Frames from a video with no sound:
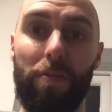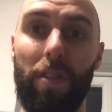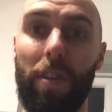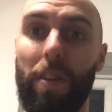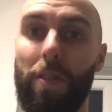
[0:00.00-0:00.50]

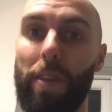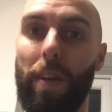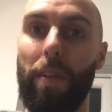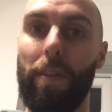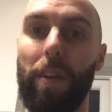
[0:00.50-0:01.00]
God knows
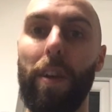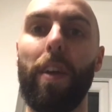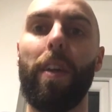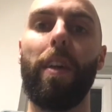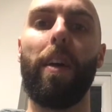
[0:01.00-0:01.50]

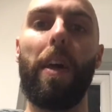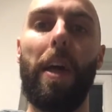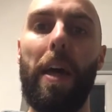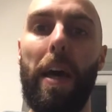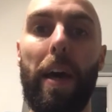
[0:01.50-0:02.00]

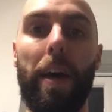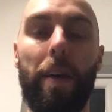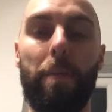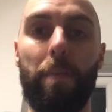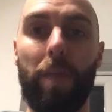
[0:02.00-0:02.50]
how
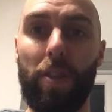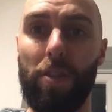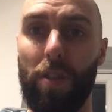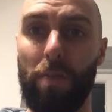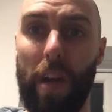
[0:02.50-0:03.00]
long.
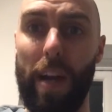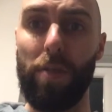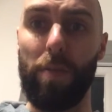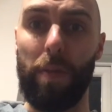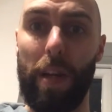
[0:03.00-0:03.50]
Just some
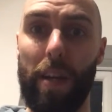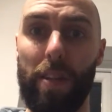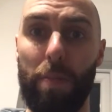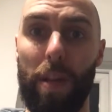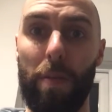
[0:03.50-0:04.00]
rice would be
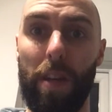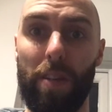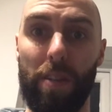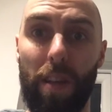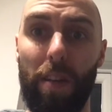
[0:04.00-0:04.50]
nice, maybe
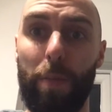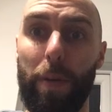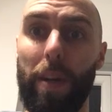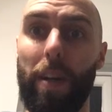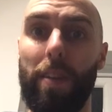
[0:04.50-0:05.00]
just a little
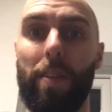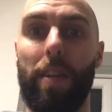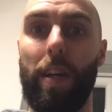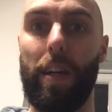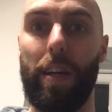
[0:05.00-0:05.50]
bit.
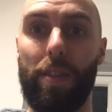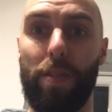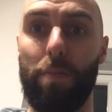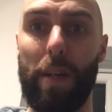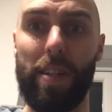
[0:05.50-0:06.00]

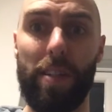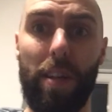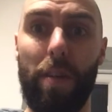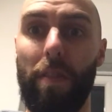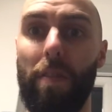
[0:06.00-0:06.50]
Some
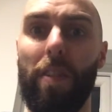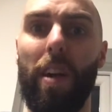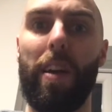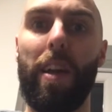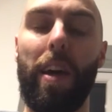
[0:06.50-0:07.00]
pasta. If you've
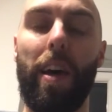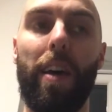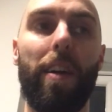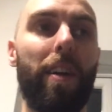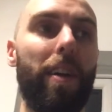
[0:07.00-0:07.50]
got any
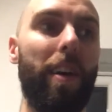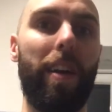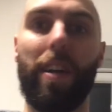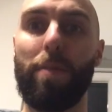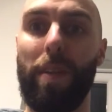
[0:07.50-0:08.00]

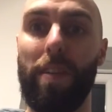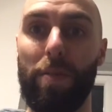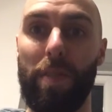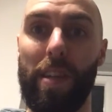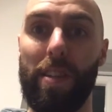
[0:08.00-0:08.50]

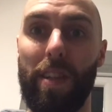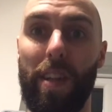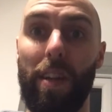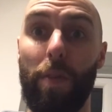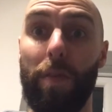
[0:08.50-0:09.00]
experience with this
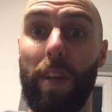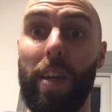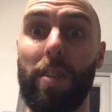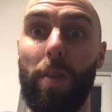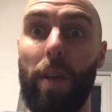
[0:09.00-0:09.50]
keto, with a
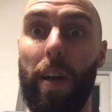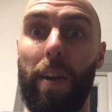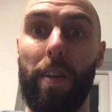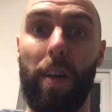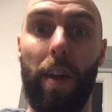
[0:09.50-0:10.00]
keto
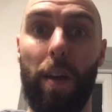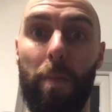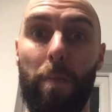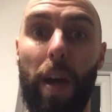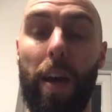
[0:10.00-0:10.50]
diet,
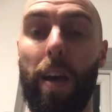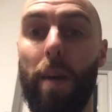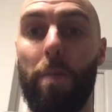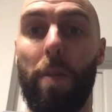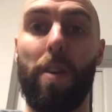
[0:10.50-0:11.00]
I
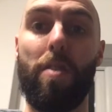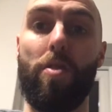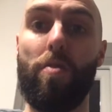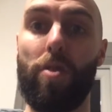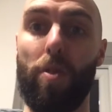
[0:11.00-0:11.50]
am
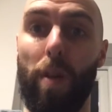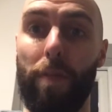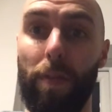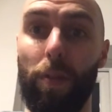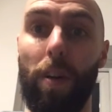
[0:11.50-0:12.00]
new to a
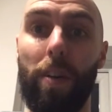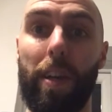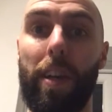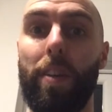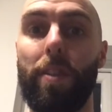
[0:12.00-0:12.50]
full-on
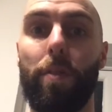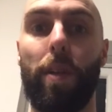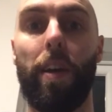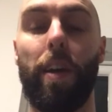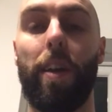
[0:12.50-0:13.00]
keto
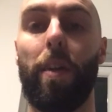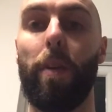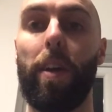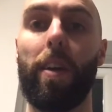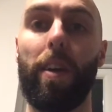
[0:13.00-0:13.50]
diet
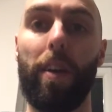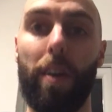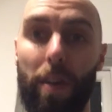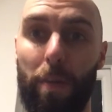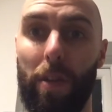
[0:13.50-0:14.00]
anyway.
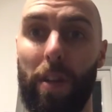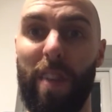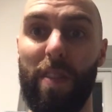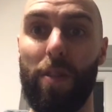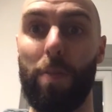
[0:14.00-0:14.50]
But
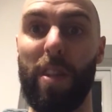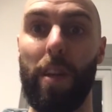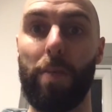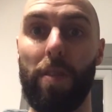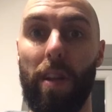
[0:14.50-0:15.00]
give us some
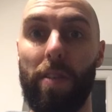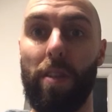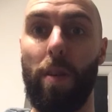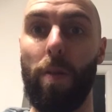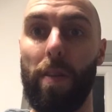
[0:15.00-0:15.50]
tips. Let us
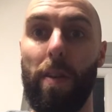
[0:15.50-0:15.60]
know.